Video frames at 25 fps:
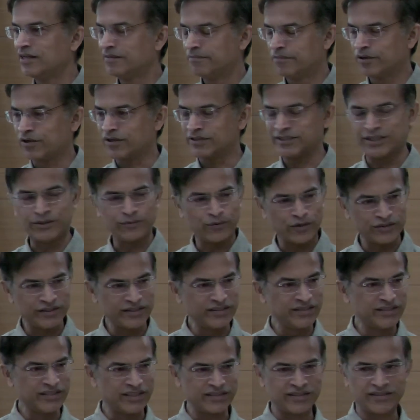Because it
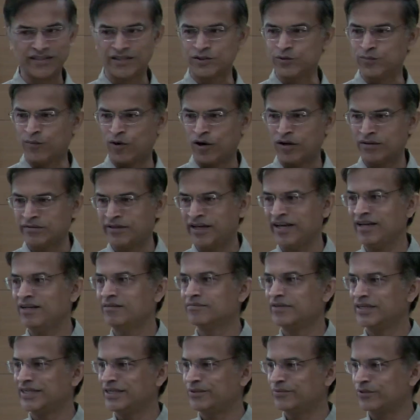wasn't just the small thing,
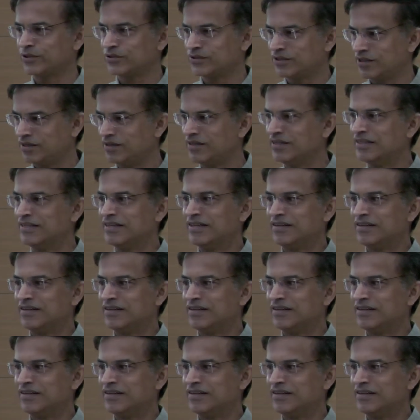but it was the,